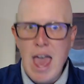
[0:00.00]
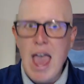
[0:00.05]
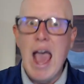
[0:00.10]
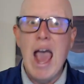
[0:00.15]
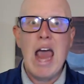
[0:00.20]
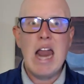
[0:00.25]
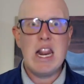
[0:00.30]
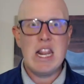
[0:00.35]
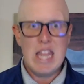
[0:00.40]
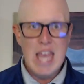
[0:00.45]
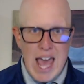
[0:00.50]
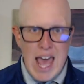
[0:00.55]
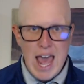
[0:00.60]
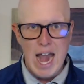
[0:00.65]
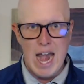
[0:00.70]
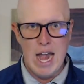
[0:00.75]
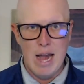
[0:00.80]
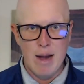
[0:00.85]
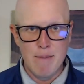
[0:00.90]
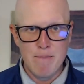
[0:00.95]
And then
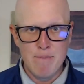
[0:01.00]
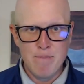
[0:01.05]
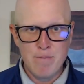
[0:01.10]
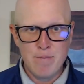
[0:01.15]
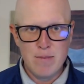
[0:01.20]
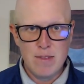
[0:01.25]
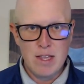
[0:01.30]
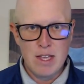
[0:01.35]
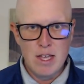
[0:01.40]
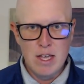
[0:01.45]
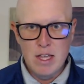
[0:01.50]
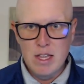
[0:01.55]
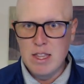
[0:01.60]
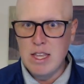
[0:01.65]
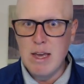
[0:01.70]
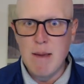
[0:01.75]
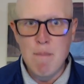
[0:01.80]
the